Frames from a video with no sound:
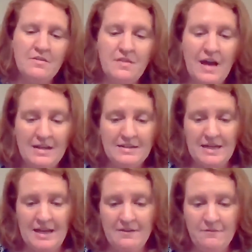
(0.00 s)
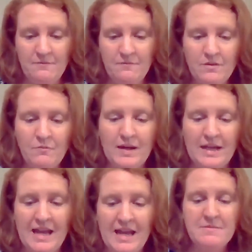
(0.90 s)
That day, when
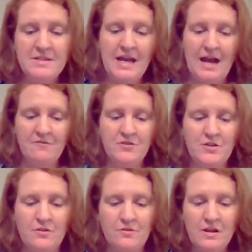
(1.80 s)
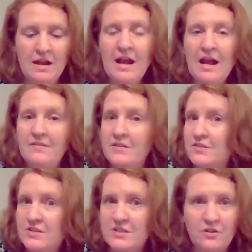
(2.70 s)
it came to the afternoon, and
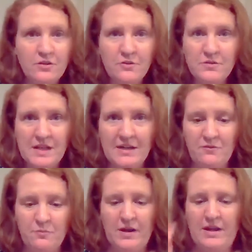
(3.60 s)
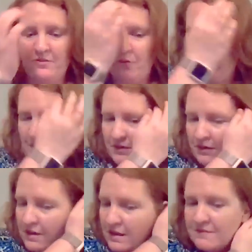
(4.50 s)
there's still no sign of break in the
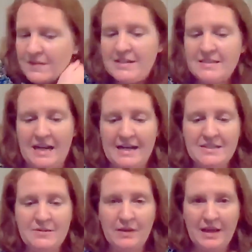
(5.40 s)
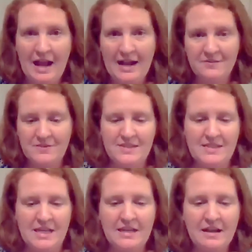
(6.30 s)
weather, they decided to play hide
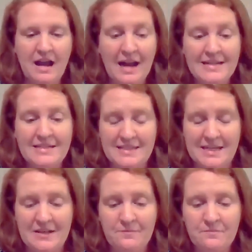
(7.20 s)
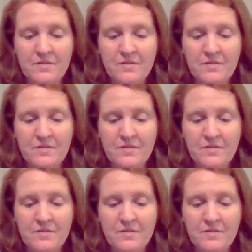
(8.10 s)
and seek.